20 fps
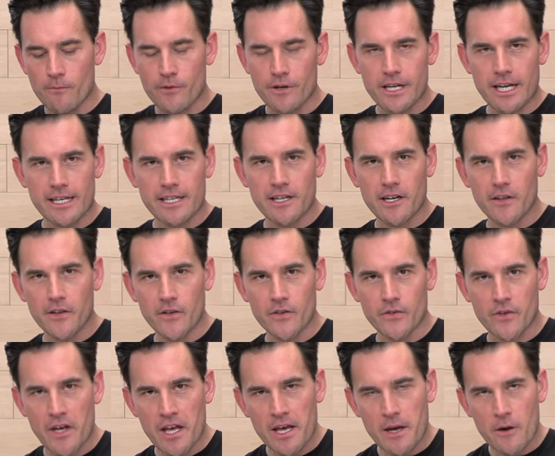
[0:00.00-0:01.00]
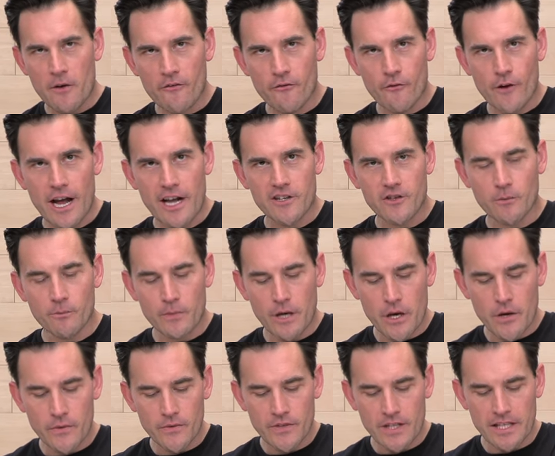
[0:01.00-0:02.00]
protecting all those fragile
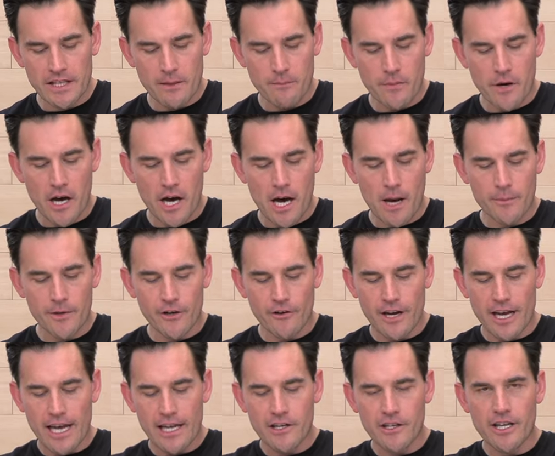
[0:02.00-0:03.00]
bones in the palm of your hand.